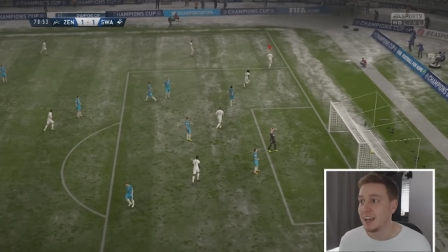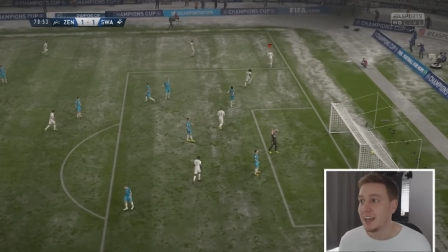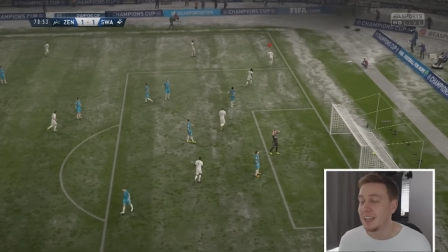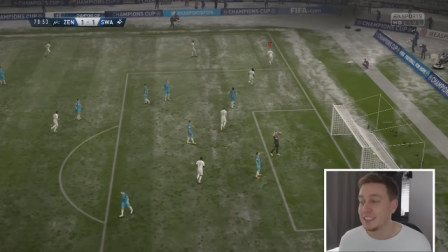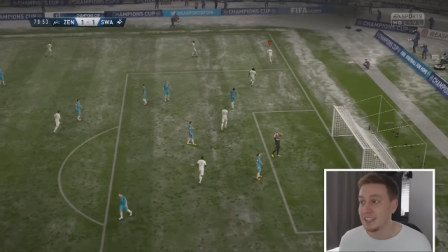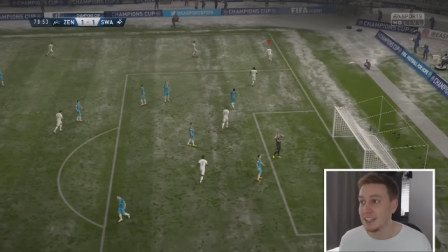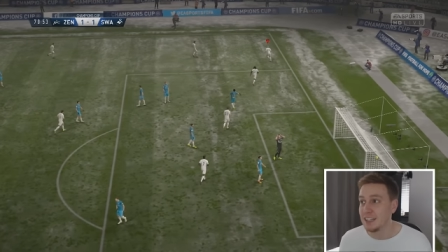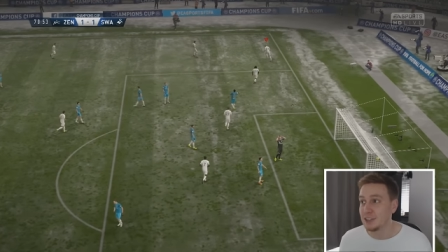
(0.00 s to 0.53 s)

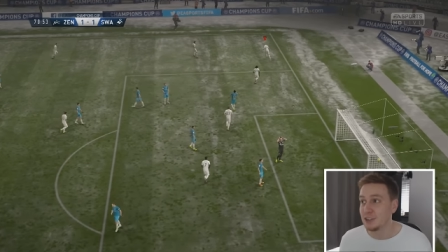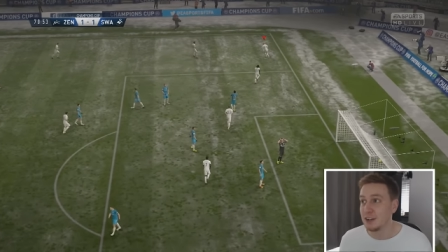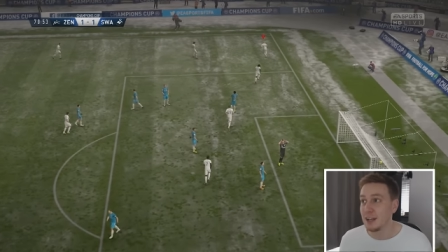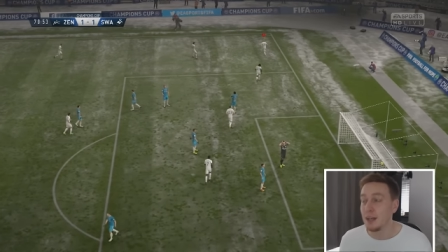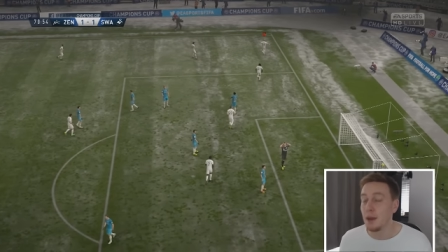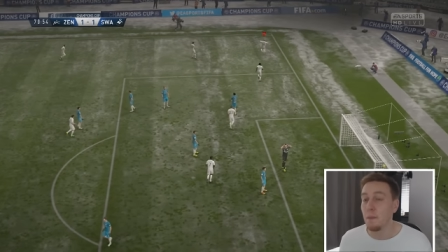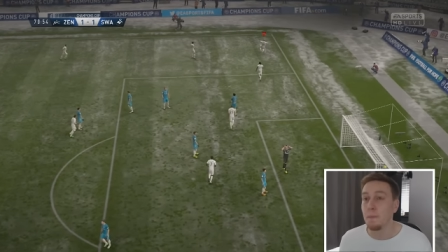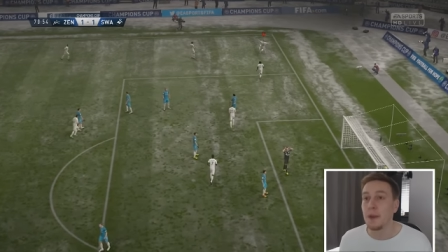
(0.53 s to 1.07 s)
He's
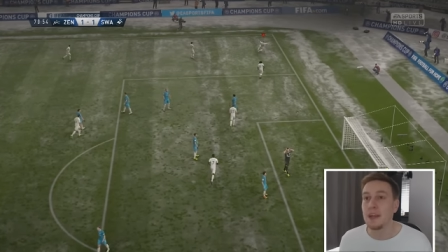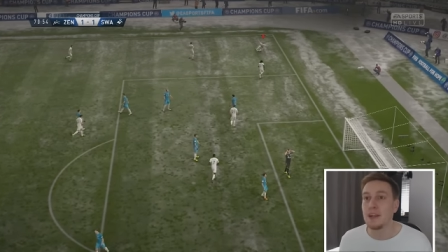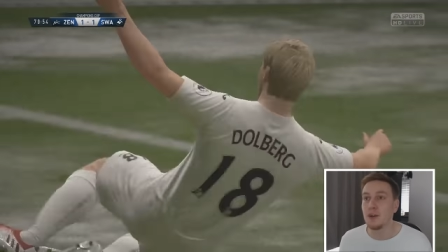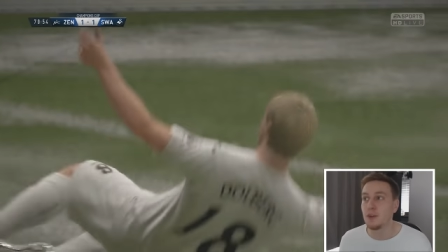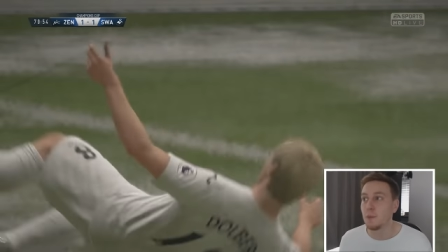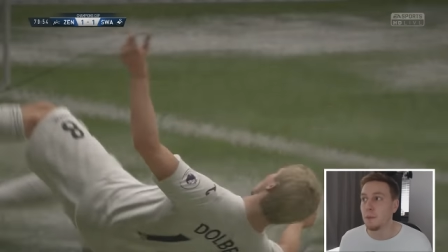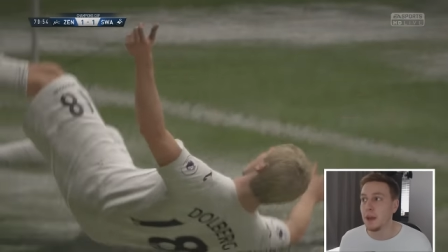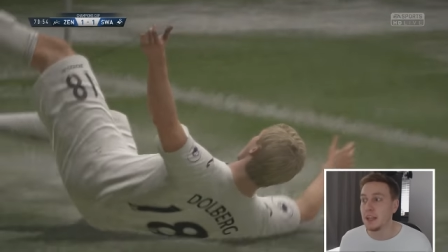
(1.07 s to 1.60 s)
literally been
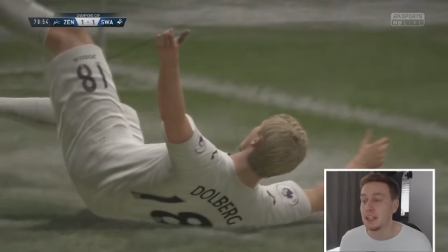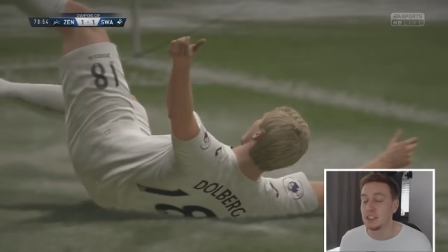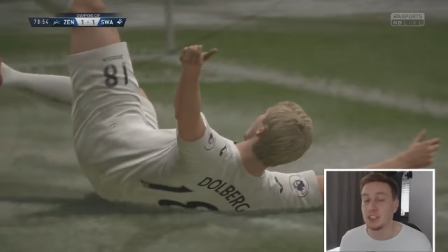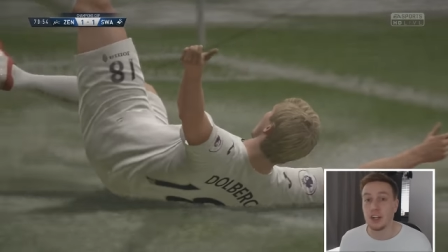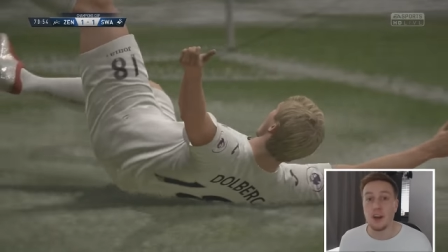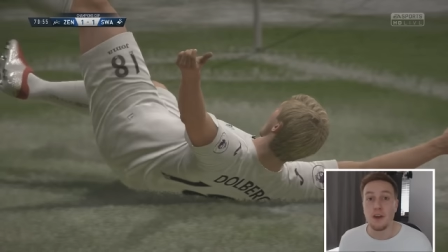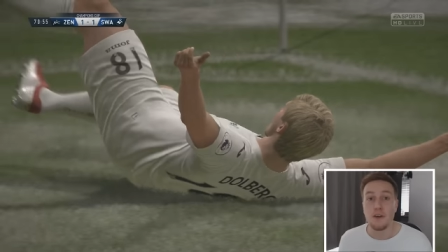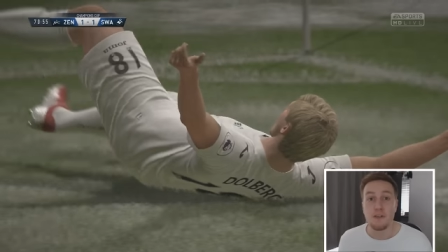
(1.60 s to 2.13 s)
on the
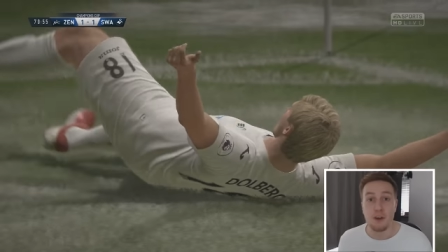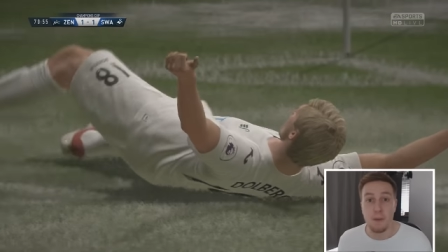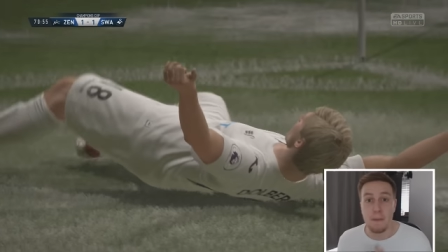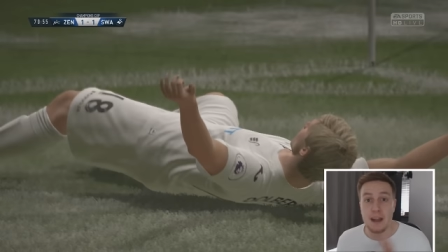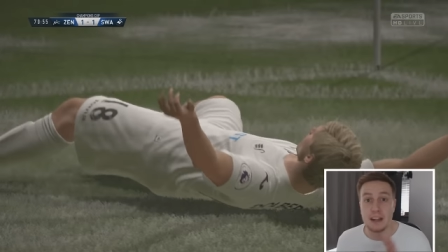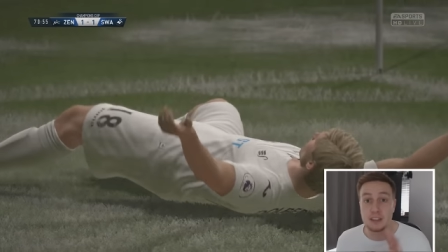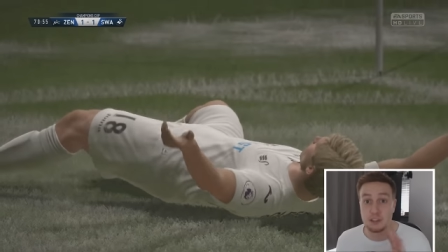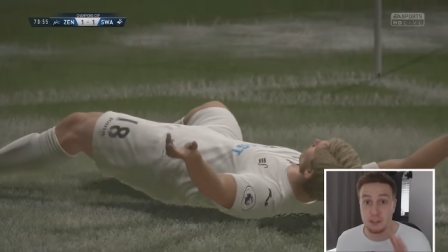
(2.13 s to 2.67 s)
pitch for a
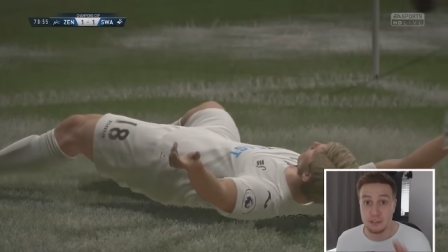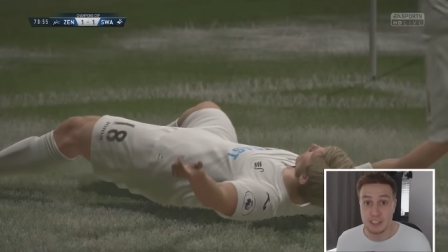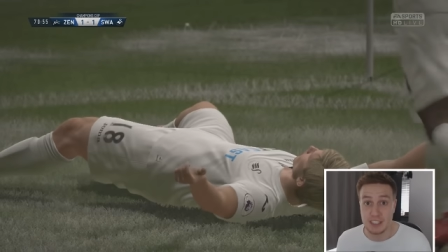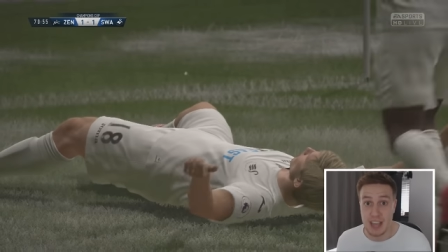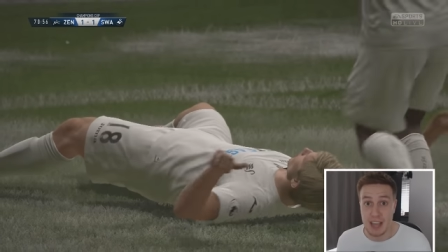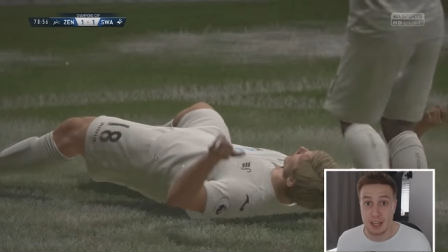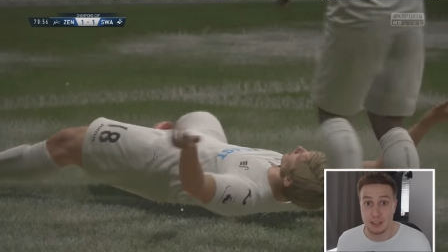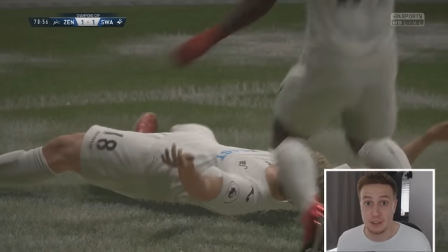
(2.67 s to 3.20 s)
matter of
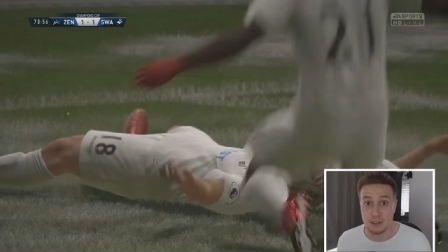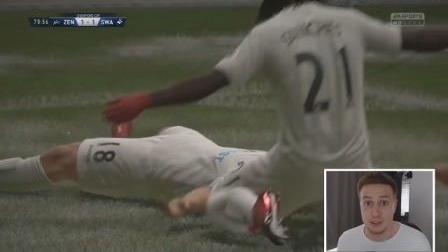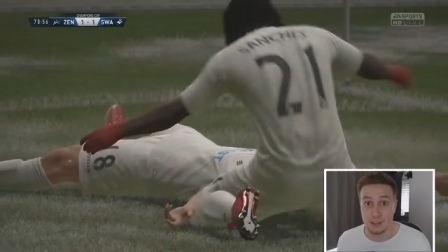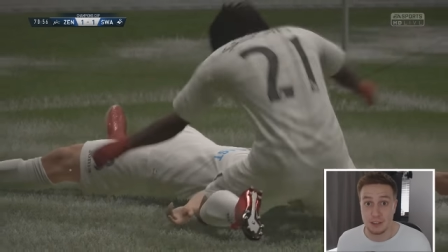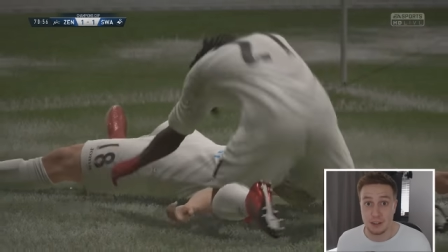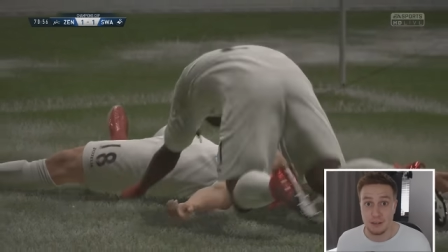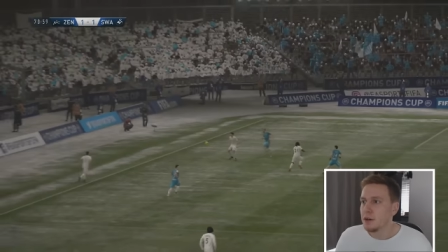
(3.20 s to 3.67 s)
seconds.